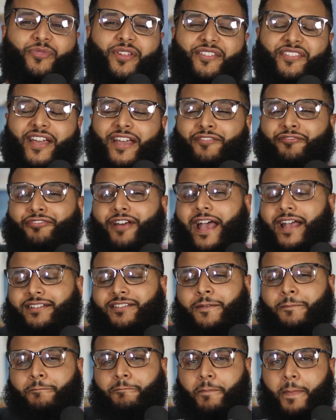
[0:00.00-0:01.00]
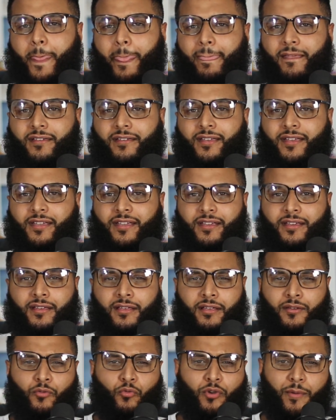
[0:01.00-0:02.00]
and that in fact,
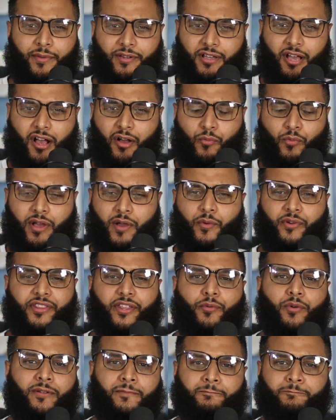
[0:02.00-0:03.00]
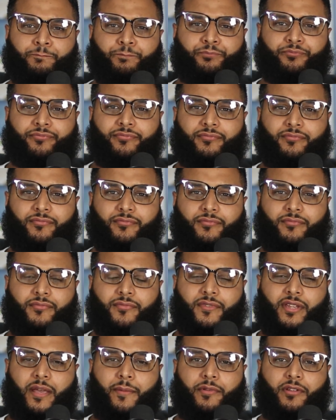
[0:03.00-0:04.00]
women can't wear what they want.
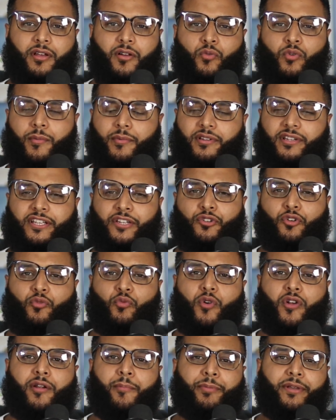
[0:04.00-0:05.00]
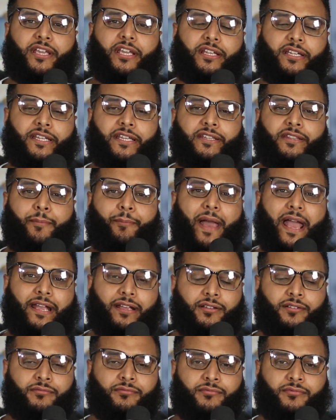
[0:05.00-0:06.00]
I mean, a woman cannot wear a bikini in the
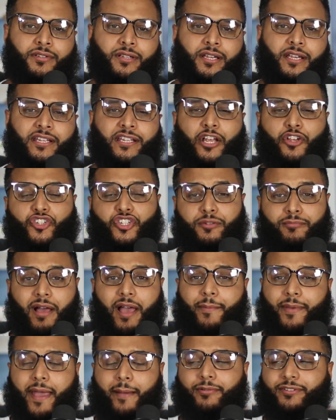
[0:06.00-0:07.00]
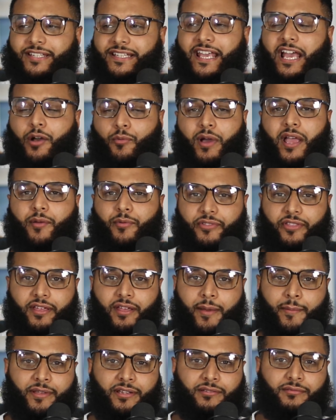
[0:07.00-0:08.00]
bank. Now, she might be able to get away with
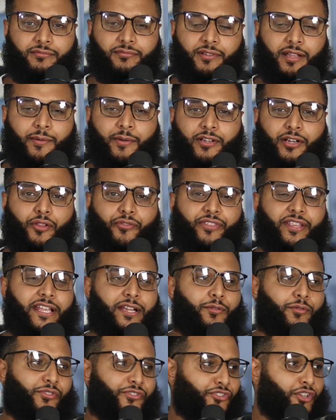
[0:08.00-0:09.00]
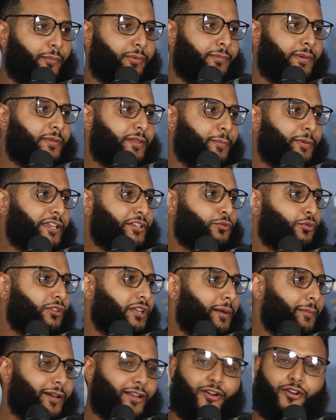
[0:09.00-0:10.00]
it. I mean, I don't think anyone will stop her. Maybe the police will
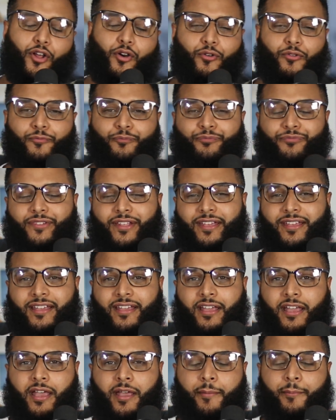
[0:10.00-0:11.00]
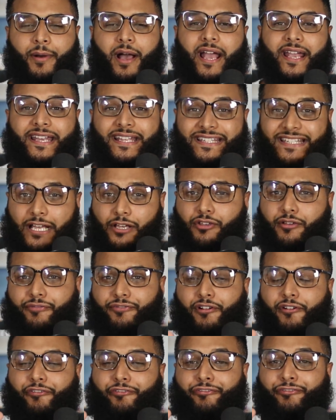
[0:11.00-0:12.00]
come, I don't know. But I can tell you
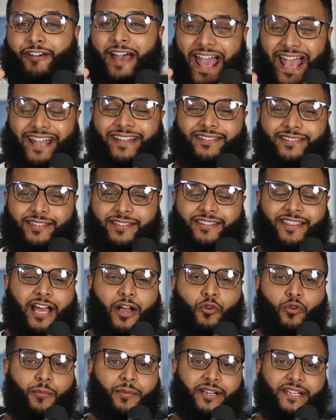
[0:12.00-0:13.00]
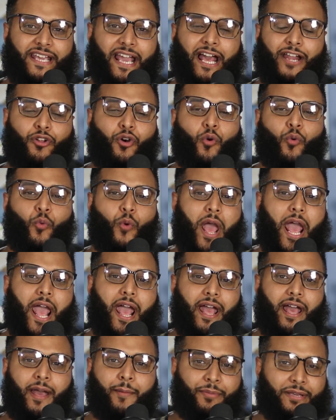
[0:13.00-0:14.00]
for a fact that a woman cannot
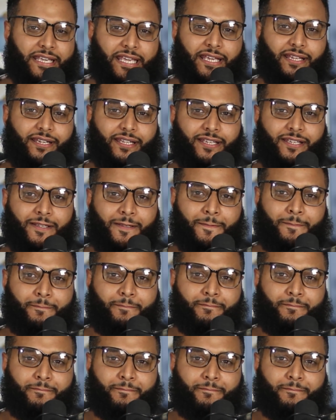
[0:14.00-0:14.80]
wear a bikini